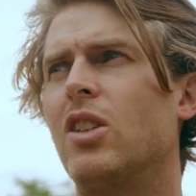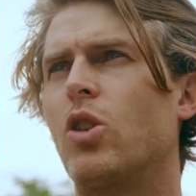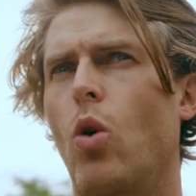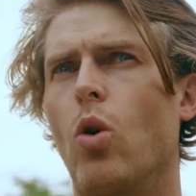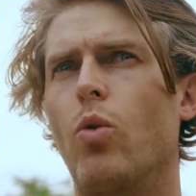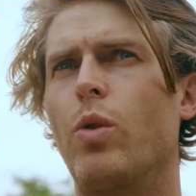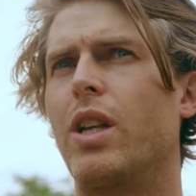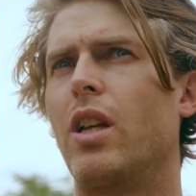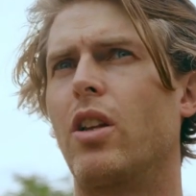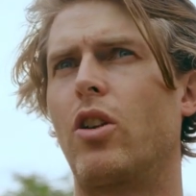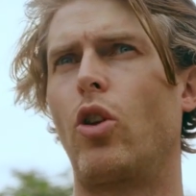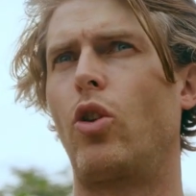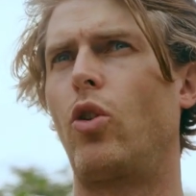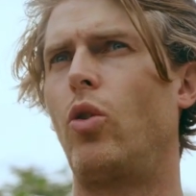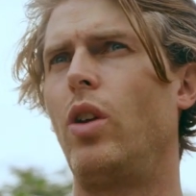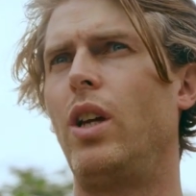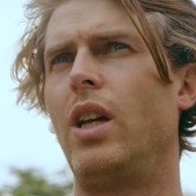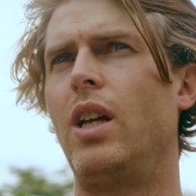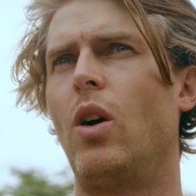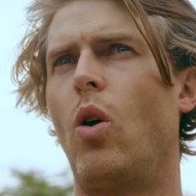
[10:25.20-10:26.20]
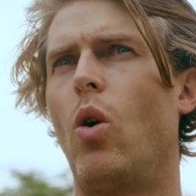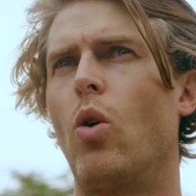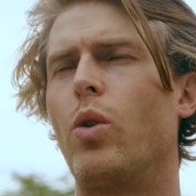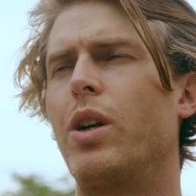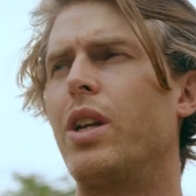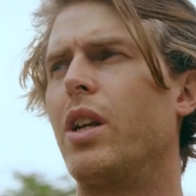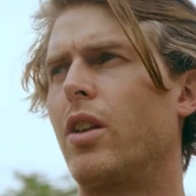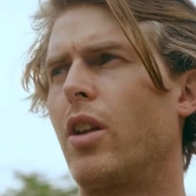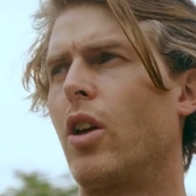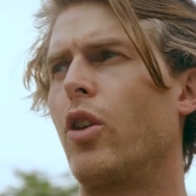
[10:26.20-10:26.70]
already at a
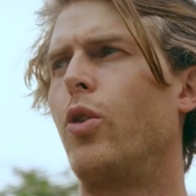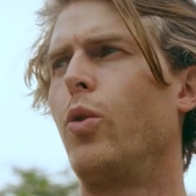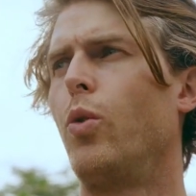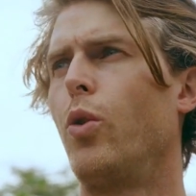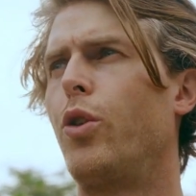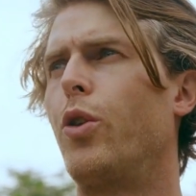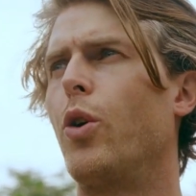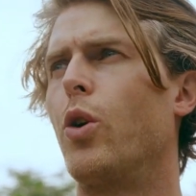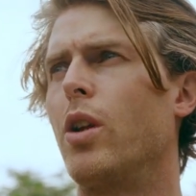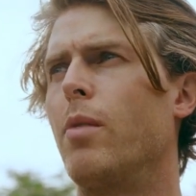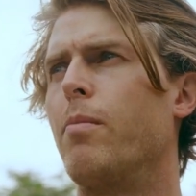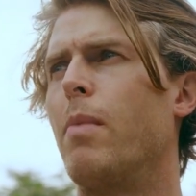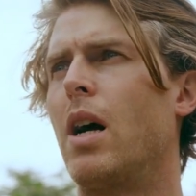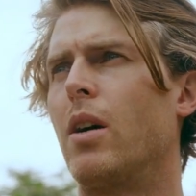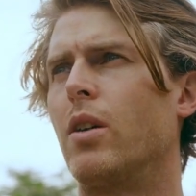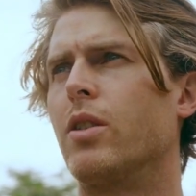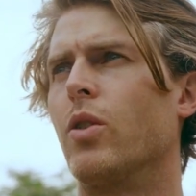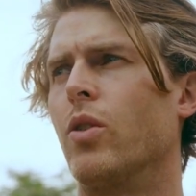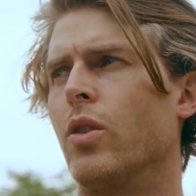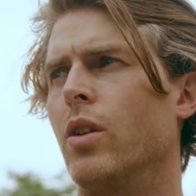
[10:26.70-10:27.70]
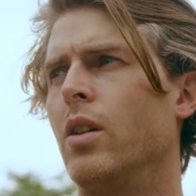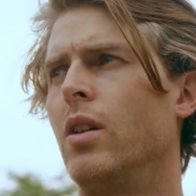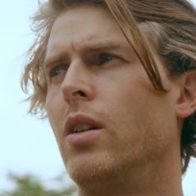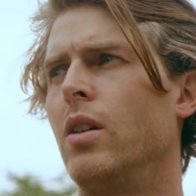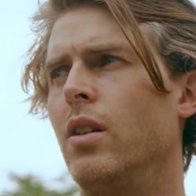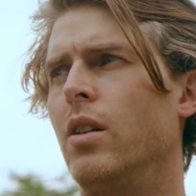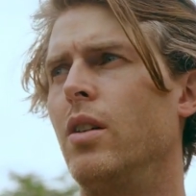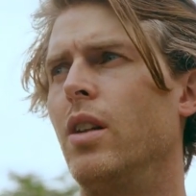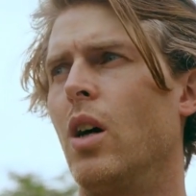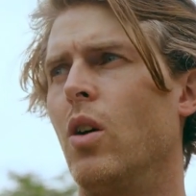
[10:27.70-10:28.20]
2:30 marathon
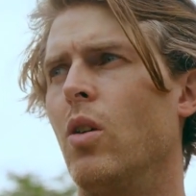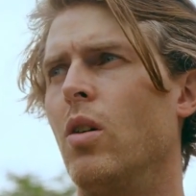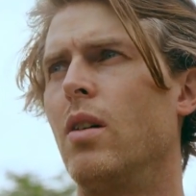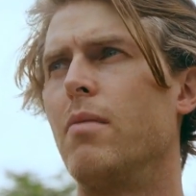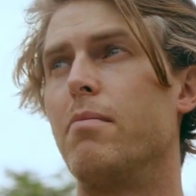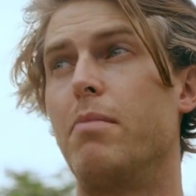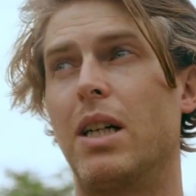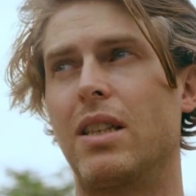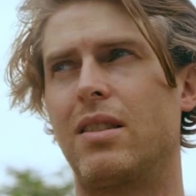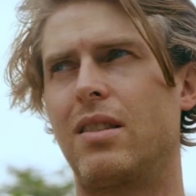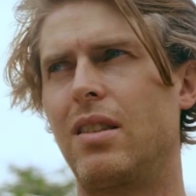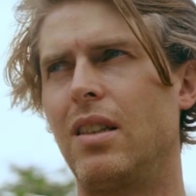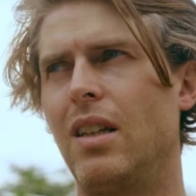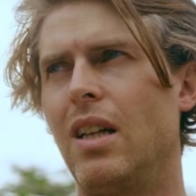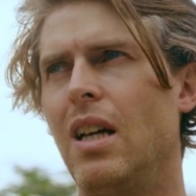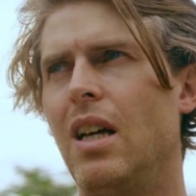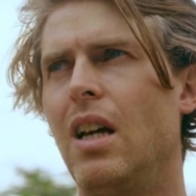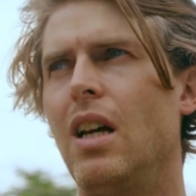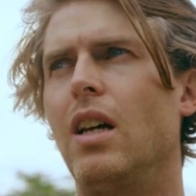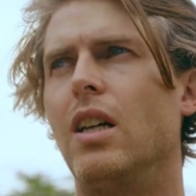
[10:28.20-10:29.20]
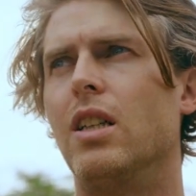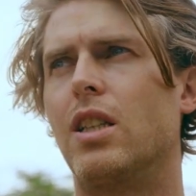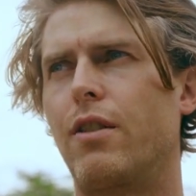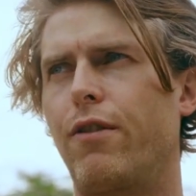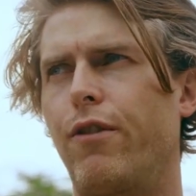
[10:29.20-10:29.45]
now. But his